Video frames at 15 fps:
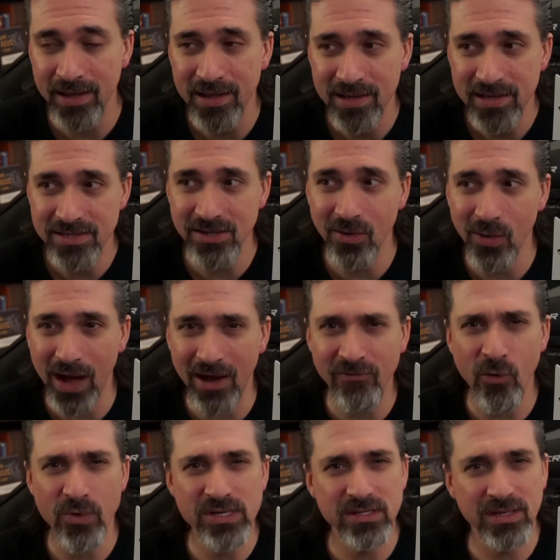So I've
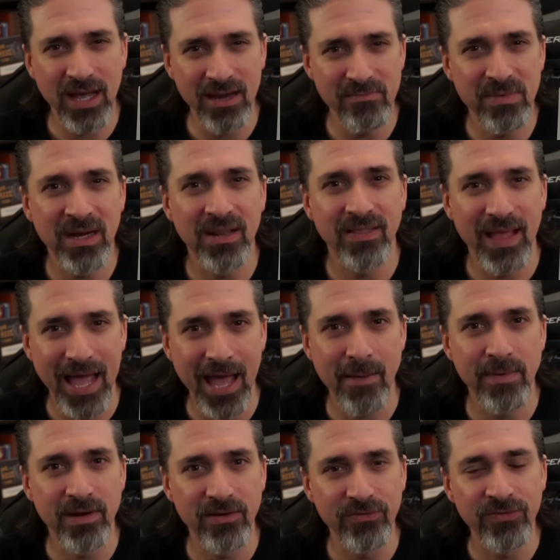always kind of been in the
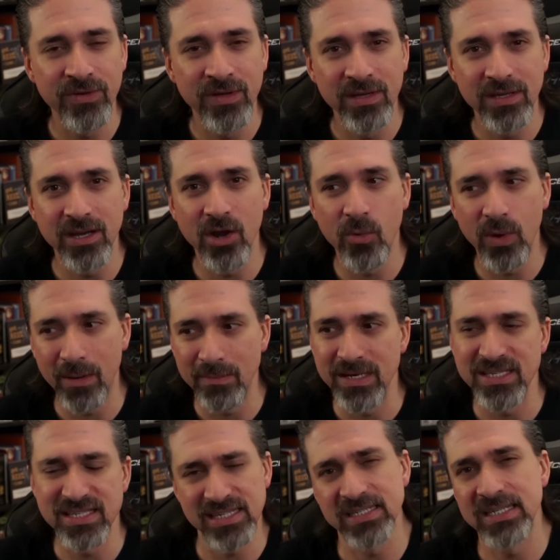habit of, you know, when I'm going
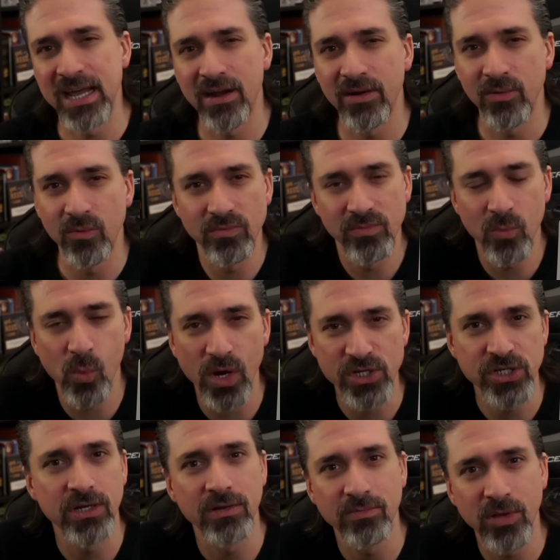to sit down and watch
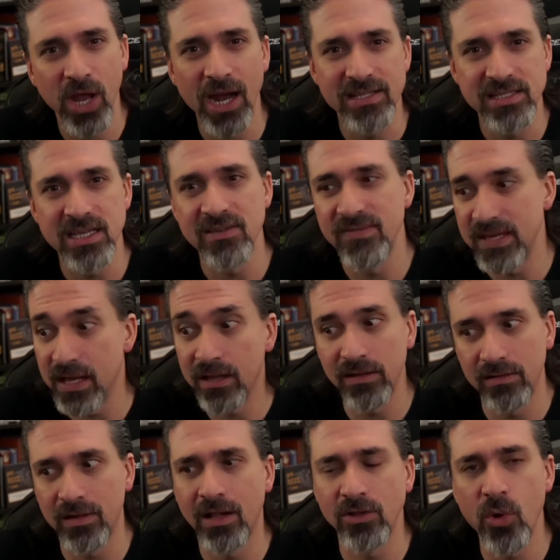a lot of TV,
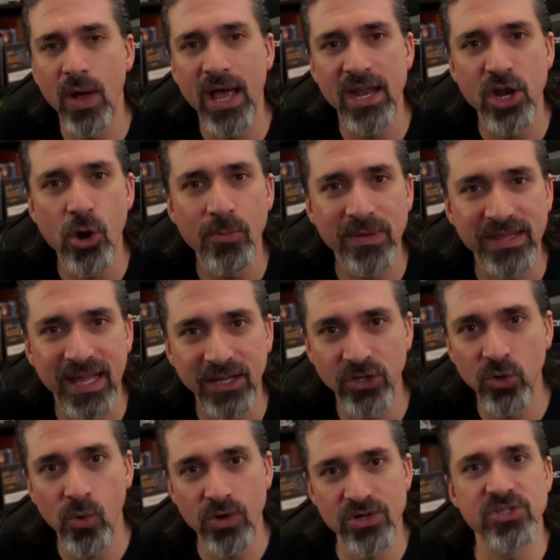I'll go ahead and open that
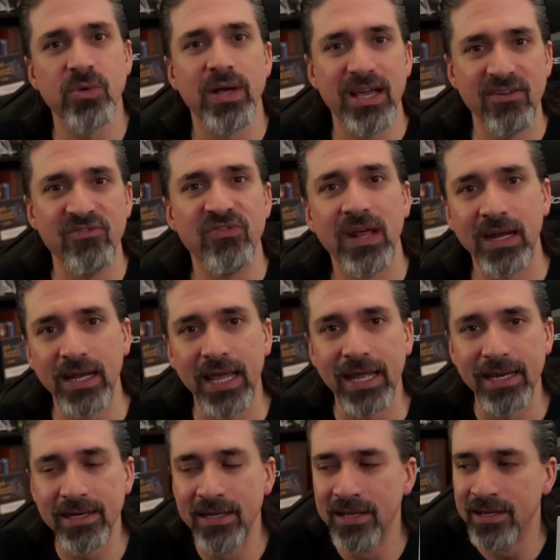door so it can ventilate.
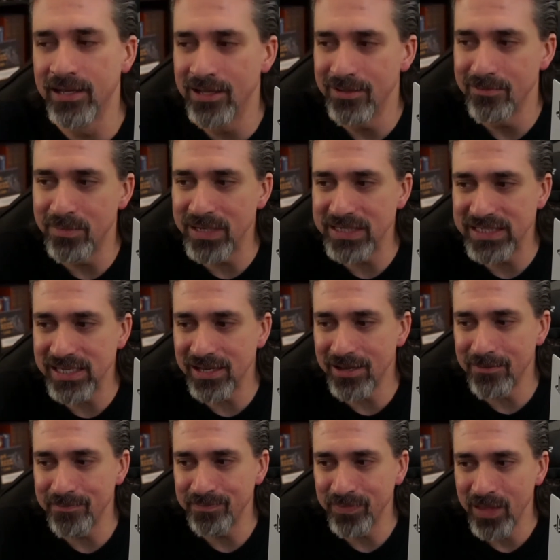But
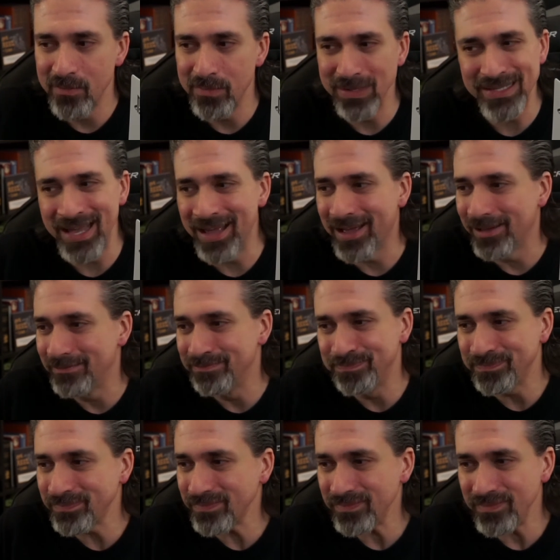yeah,
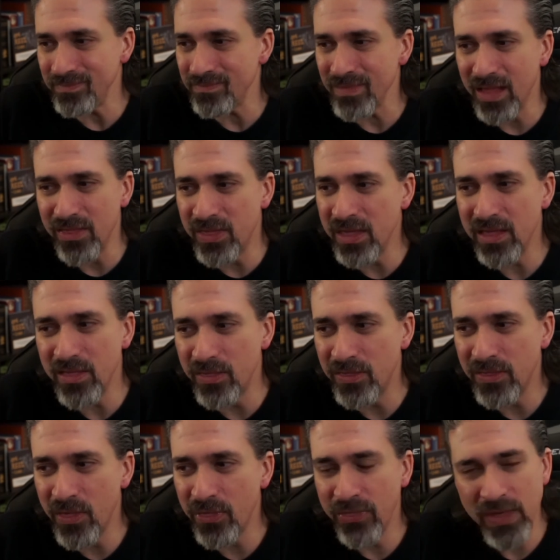
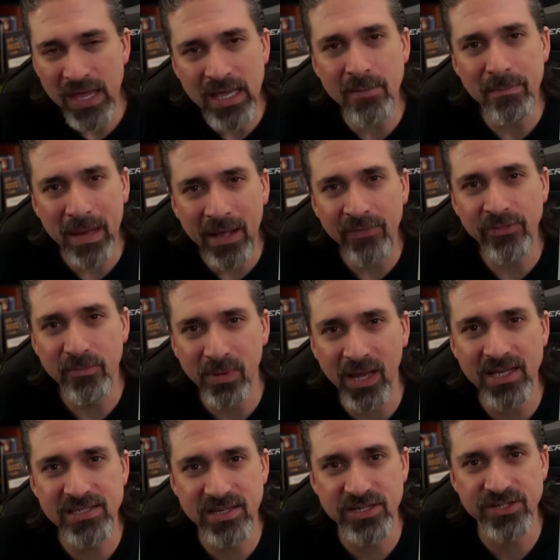the thing about the
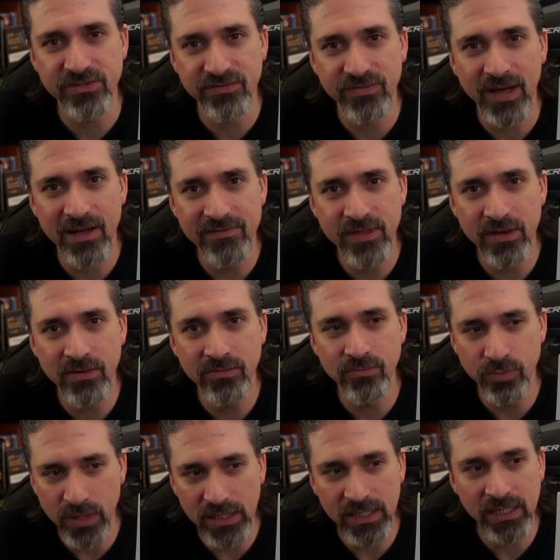PlayStation 5, though,
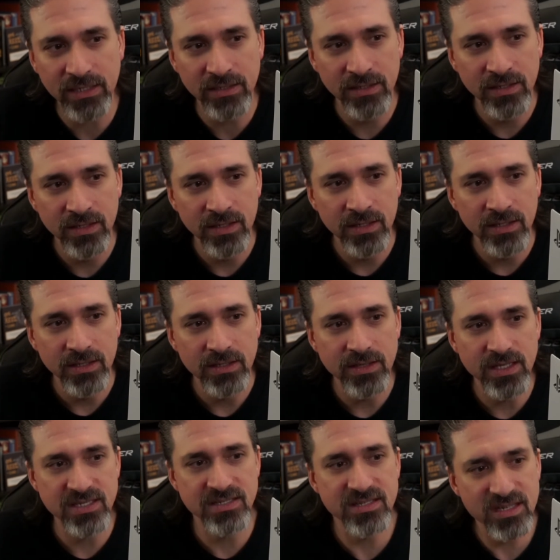really,
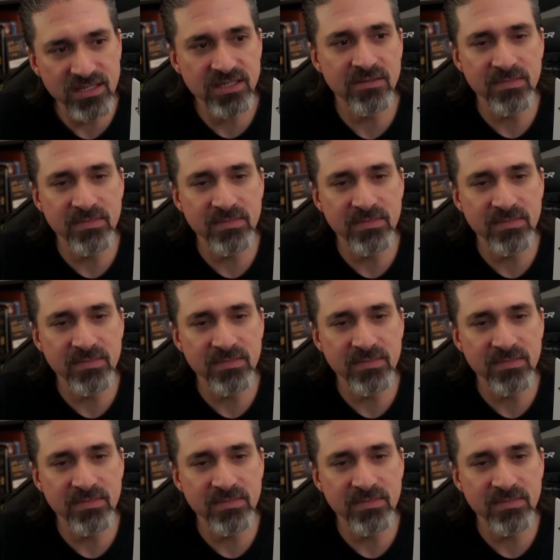the system